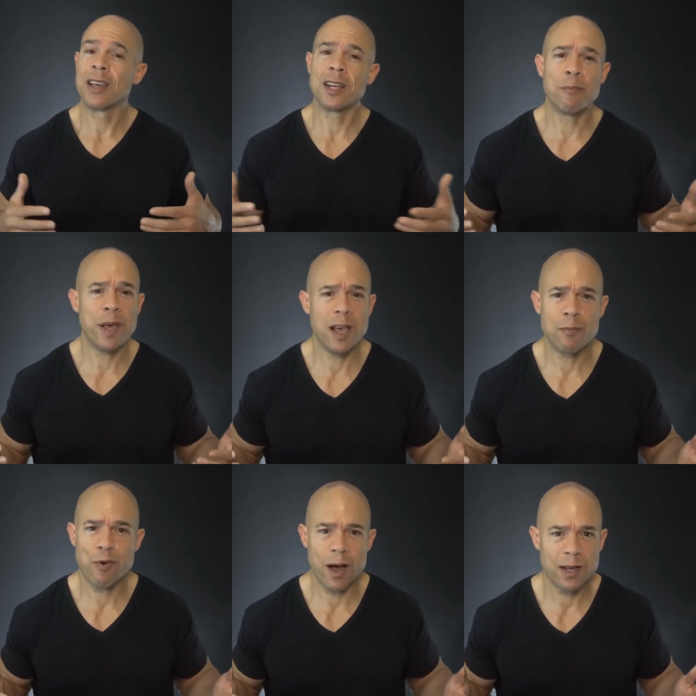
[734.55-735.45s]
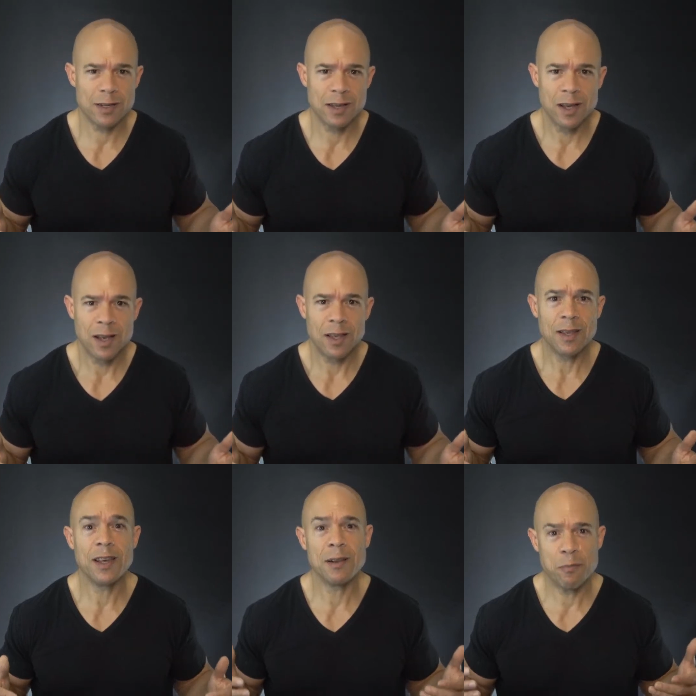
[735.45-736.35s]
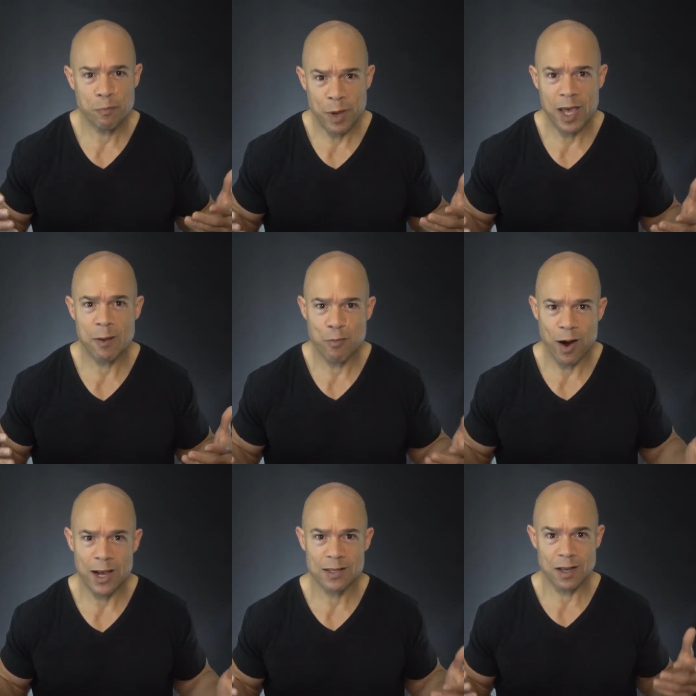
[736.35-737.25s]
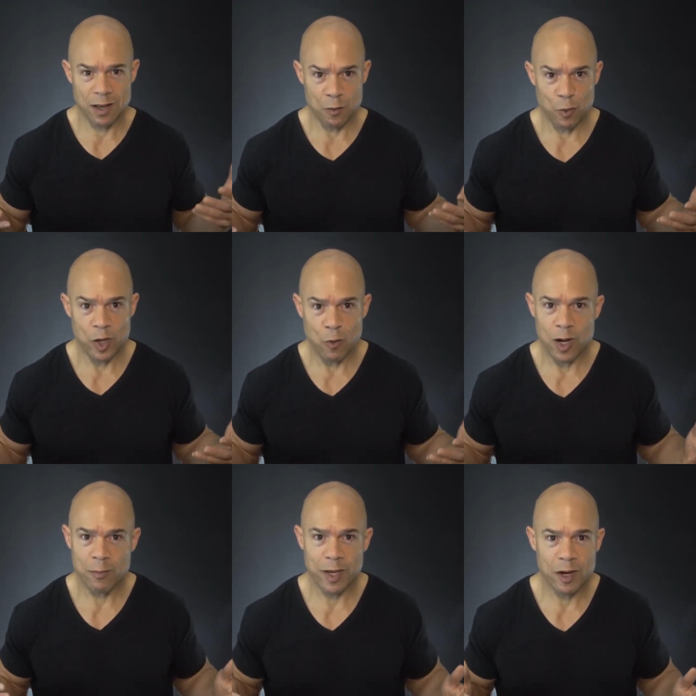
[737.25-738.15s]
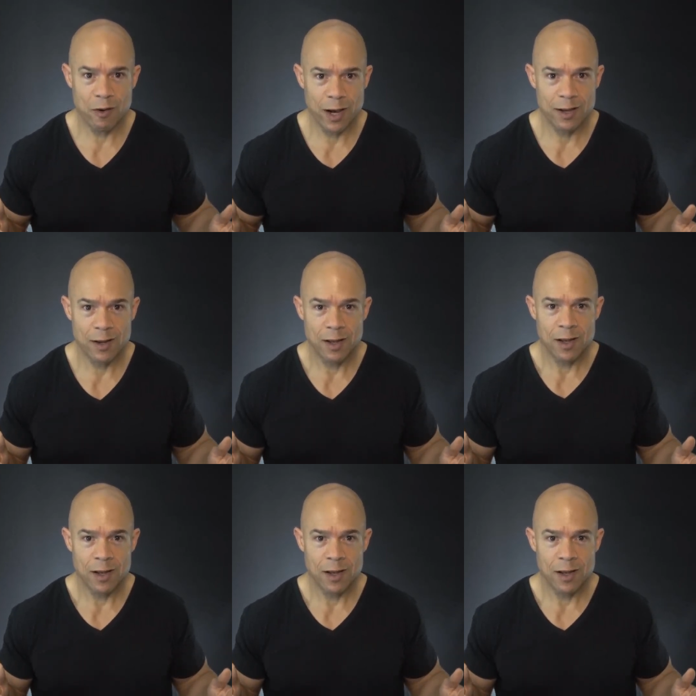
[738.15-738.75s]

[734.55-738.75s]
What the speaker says: Going to pay a price. You're going to pay a price when you want to be great.